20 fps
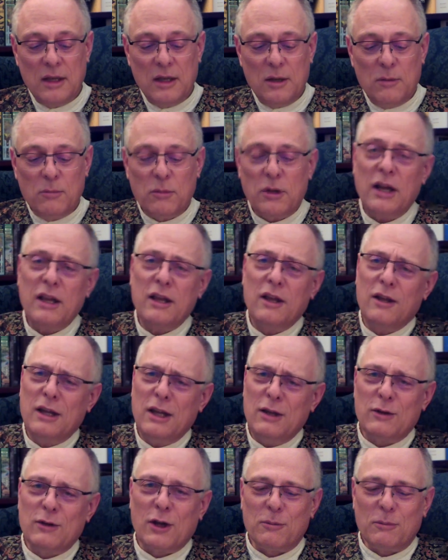But I got
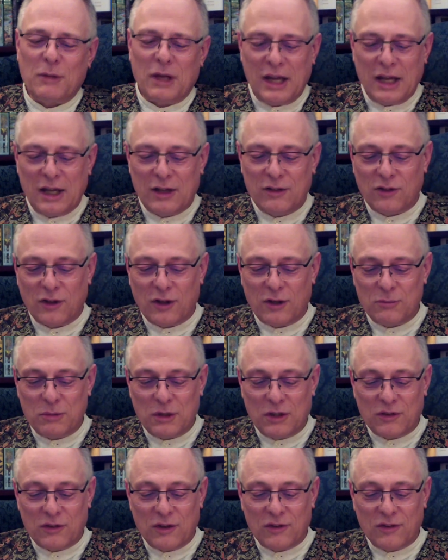even on my accident
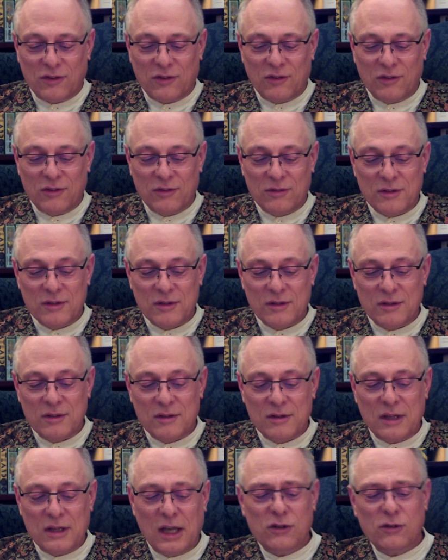business.
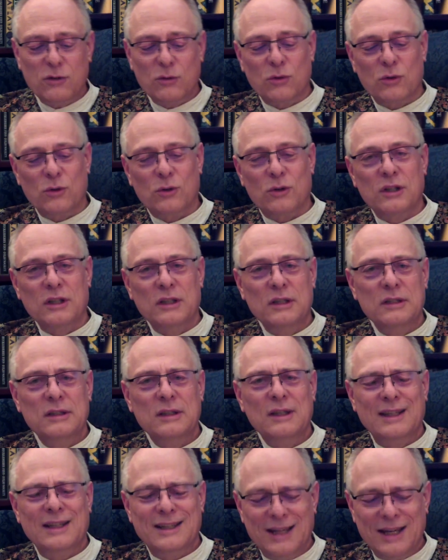As a rule,
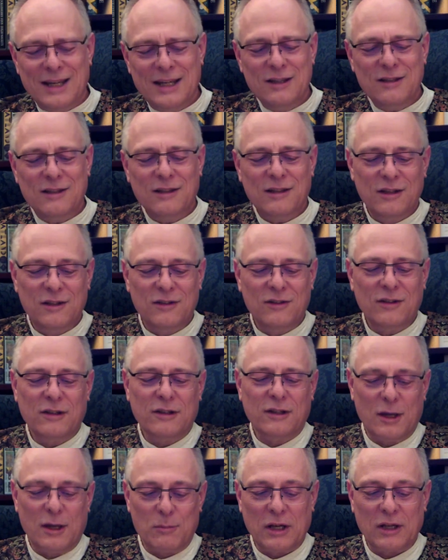a knight is a
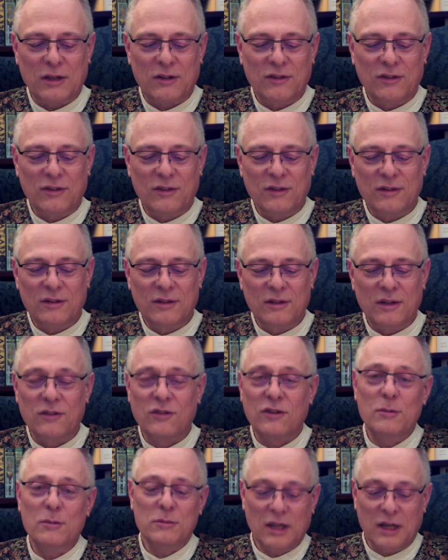lummox, and
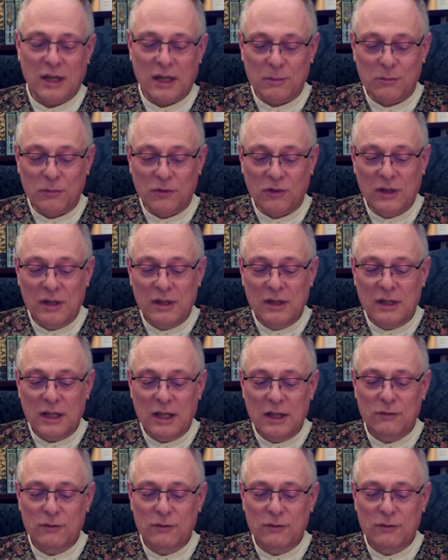sometimes even